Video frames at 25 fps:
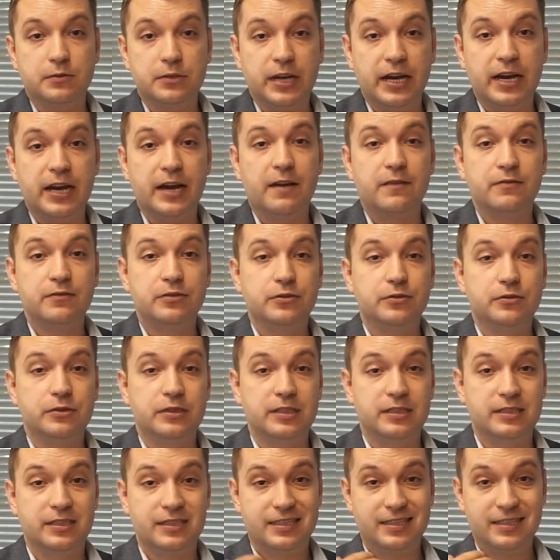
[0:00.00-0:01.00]
would have to
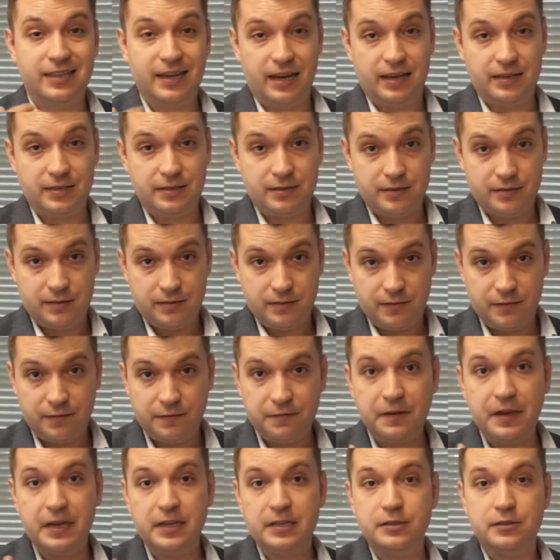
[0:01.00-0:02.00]
discuss
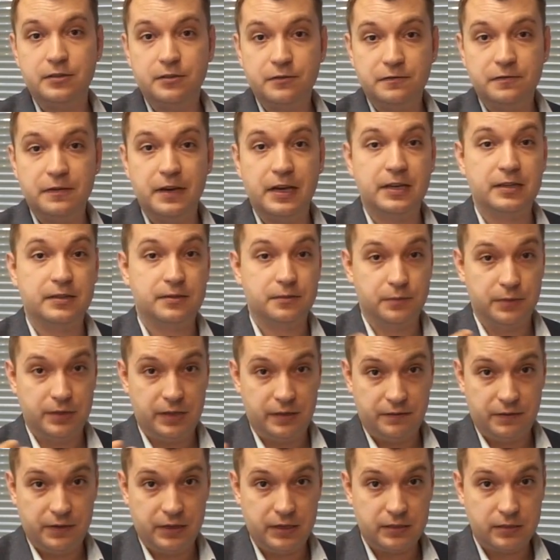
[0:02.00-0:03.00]
face-to-face with
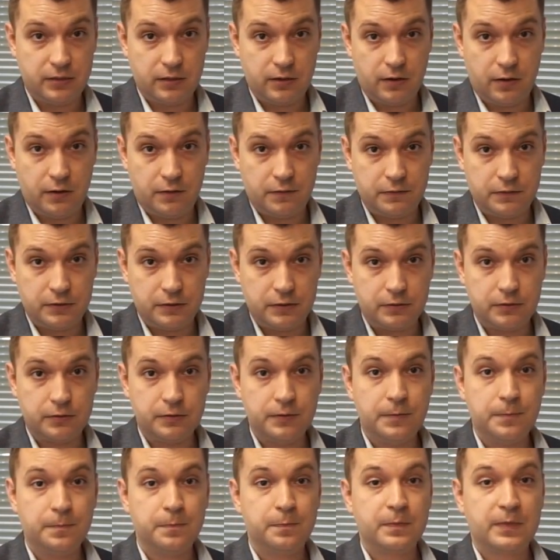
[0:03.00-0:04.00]
a visa officer
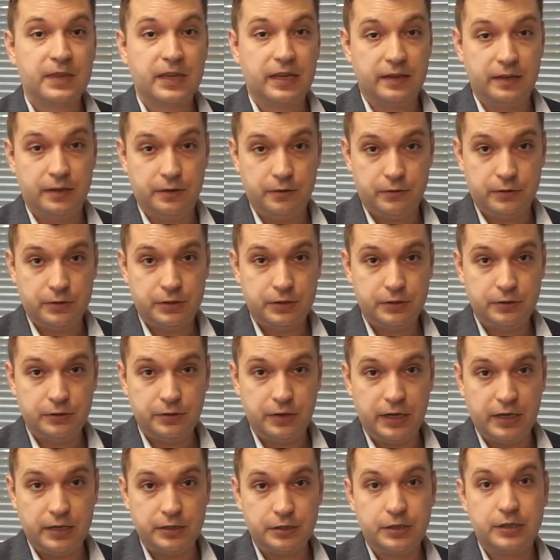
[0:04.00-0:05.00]
your
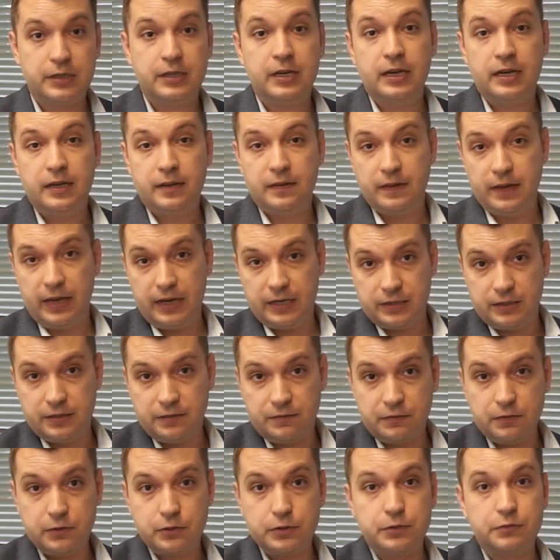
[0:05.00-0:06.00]
situation. That's the
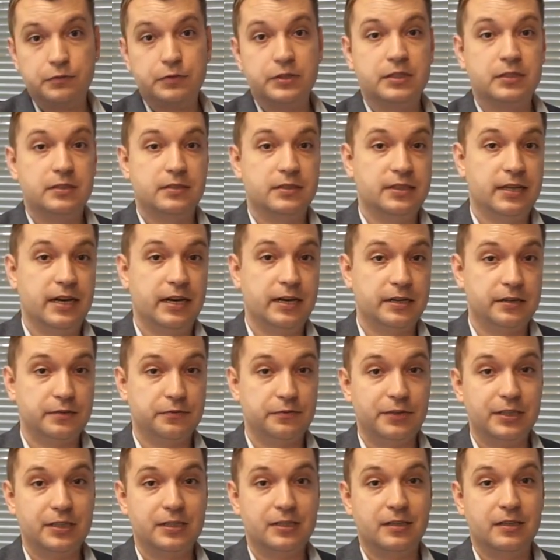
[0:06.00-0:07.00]
first reason. Second
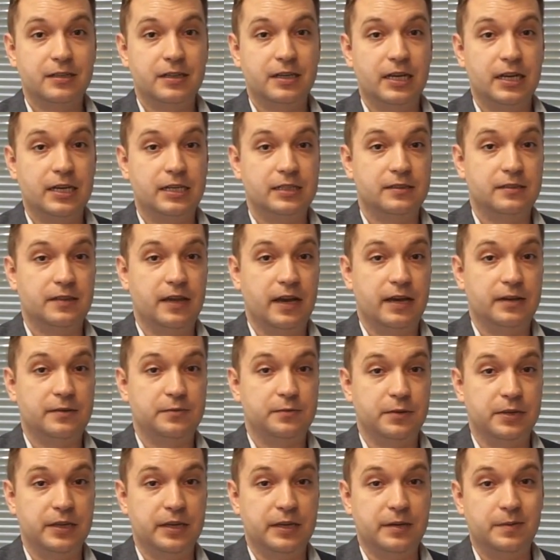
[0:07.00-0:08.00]
reason is that
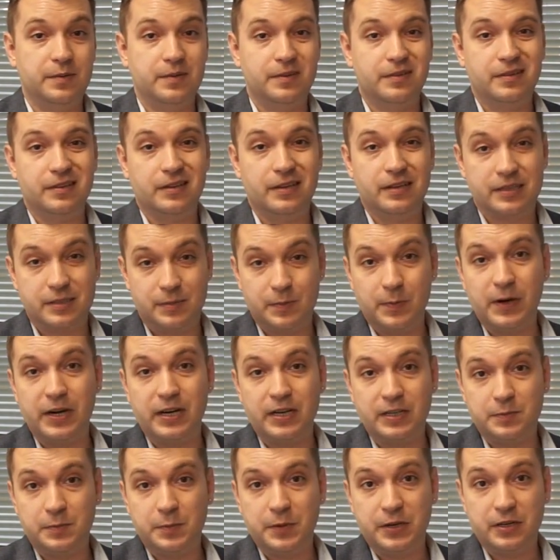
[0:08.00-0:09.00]
with the
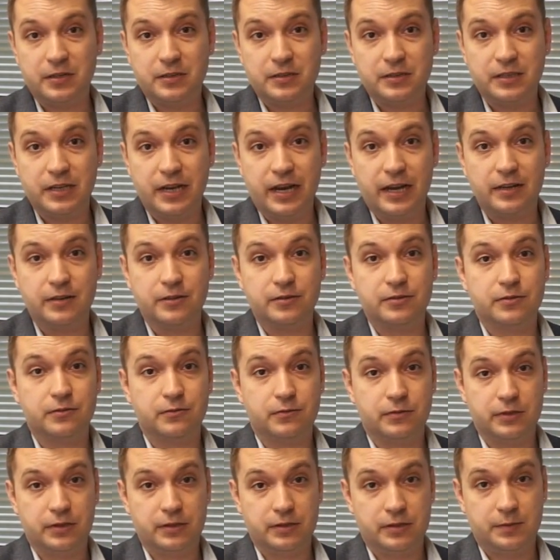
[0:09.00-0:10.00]
expired PR status
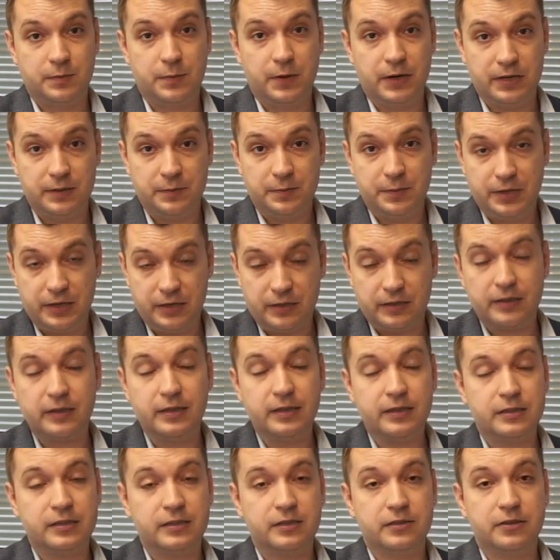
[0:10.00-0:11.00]
or expired PR
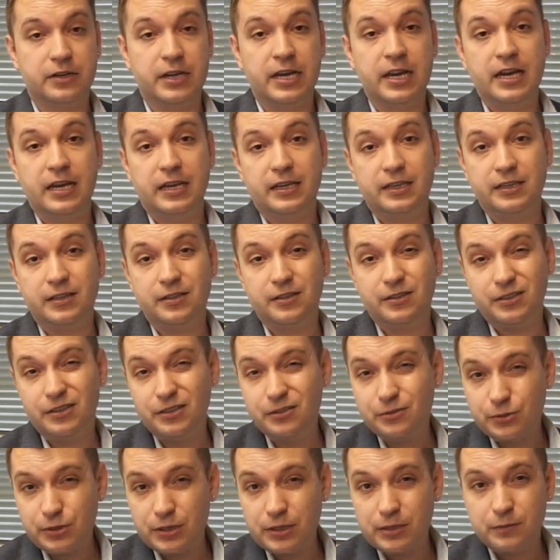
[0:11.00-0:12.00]
card, you
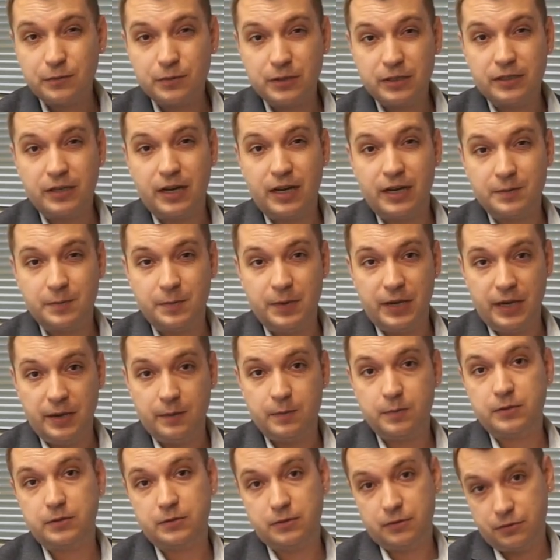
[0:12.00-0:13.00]
usually will not be
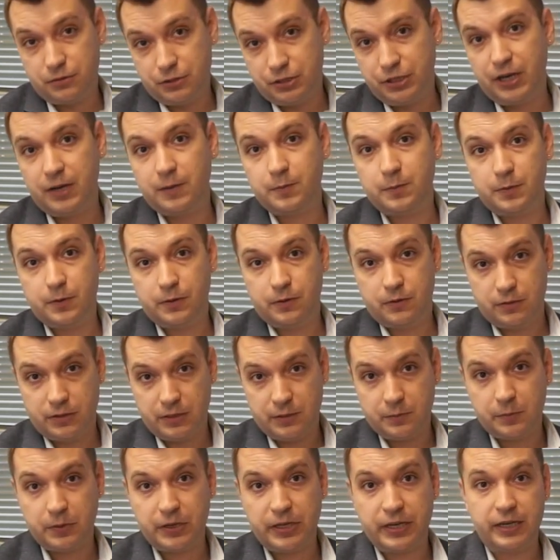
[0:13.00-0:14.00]
able to jump on
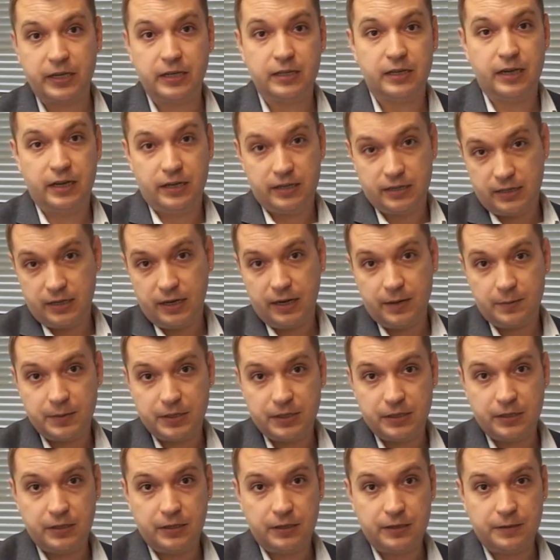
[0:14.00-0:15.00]
a plane and come in
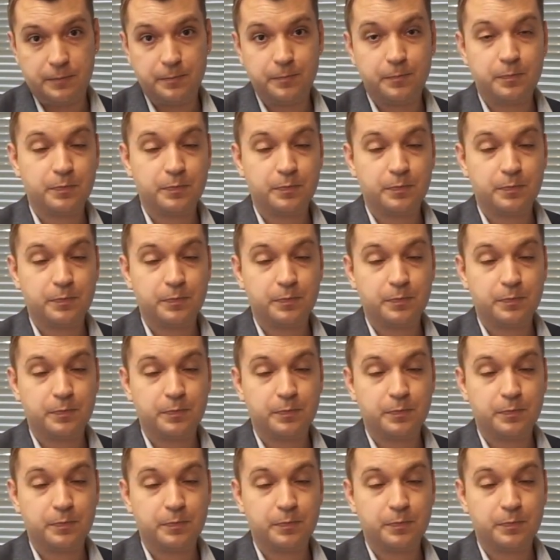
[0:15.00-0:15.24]
here.